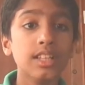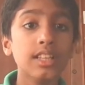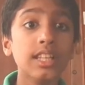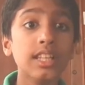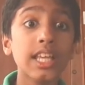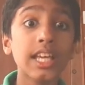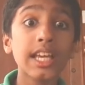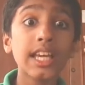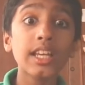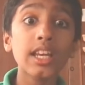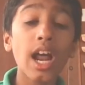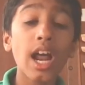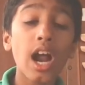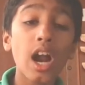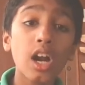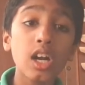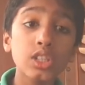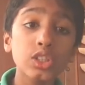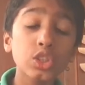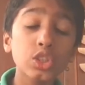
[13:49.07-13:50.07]
They can
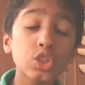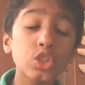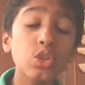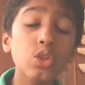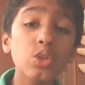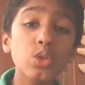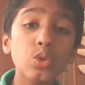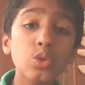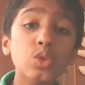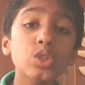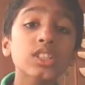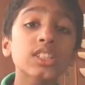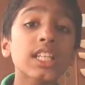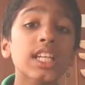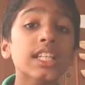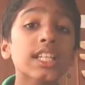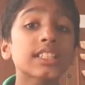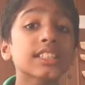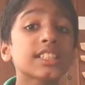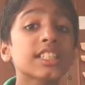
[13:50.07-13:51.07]
also use
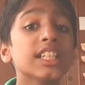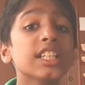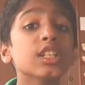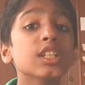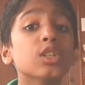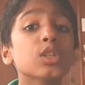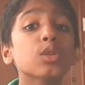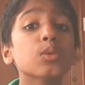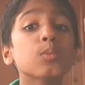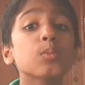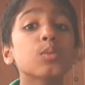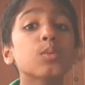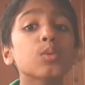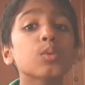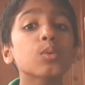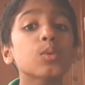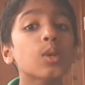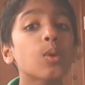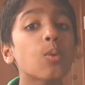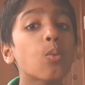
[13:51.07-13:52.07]
their skin to
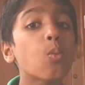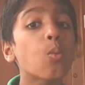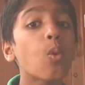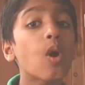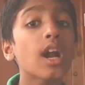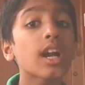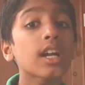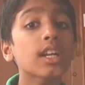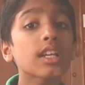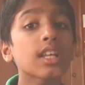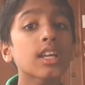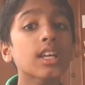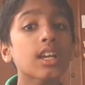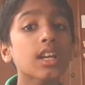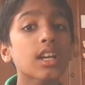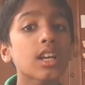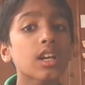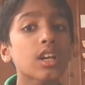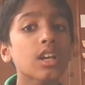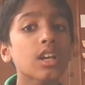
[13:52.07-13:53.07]
move the water